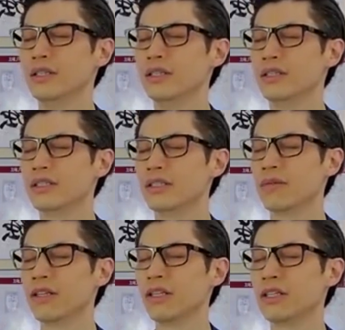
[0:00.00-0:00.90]
this is
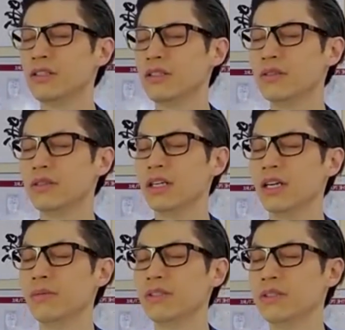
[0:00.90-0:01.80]
something you can do. It
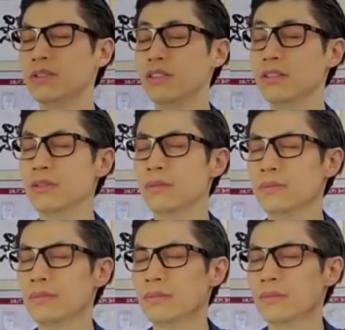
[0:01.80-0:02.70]
helps you to
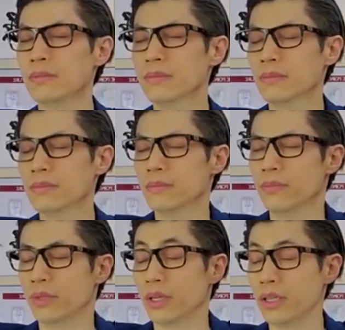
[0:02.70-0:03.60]

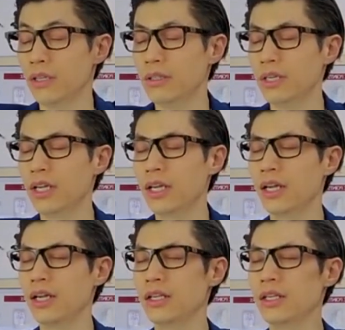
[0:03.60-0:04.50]
clear your
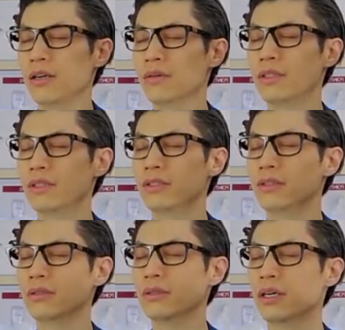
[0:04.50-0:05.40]
head and helps you
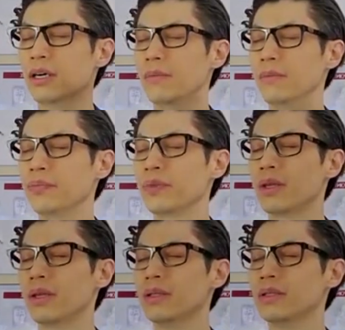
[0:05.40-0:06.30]
to
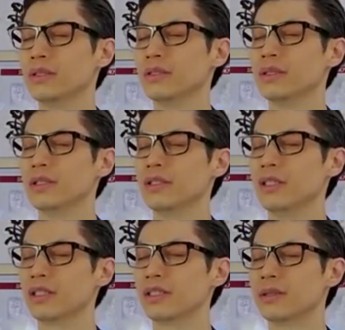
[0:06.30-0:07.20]

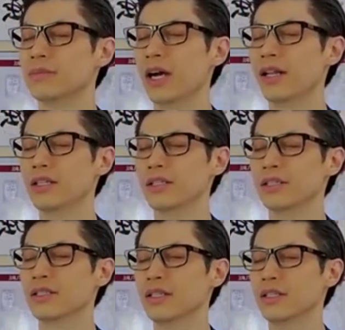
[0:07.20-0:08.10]
just
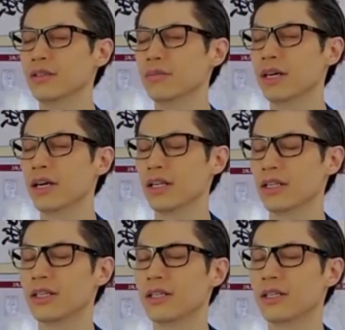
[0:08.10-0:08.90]
balance your mind